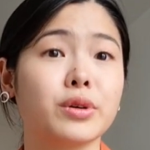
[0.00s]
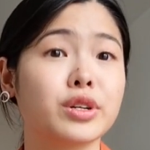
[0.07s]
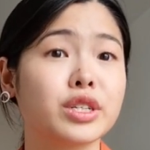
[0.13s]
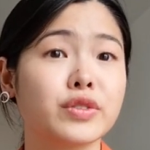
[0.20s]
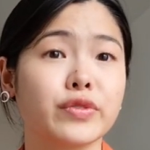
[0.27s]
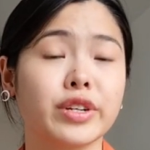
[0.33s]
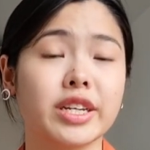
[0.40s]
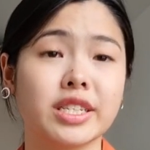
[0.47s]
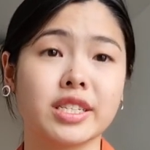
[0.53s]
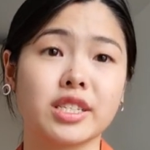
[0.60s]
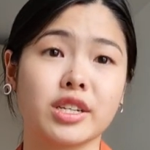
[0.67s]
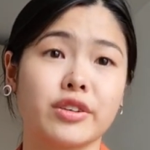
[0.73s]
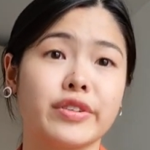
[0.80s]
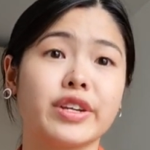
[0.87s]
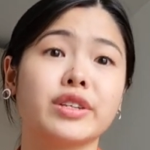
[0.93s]
orders for
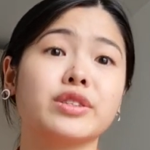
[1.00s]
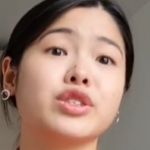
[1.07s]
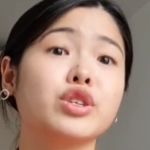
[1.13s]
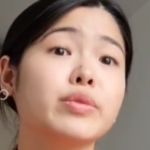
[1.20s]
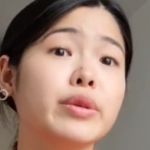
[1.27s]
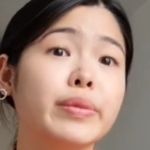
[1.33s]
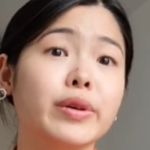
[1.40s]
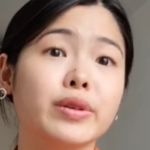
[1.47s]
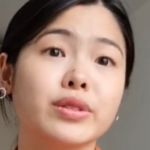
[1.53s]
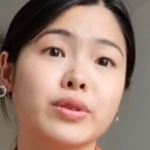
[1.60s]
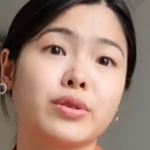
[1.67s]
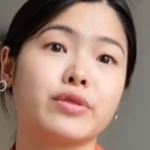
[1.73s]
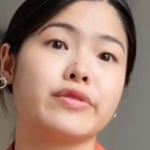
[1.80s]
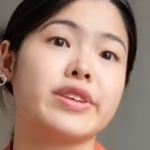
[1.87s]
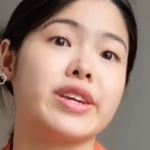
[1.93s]
necessary consumables or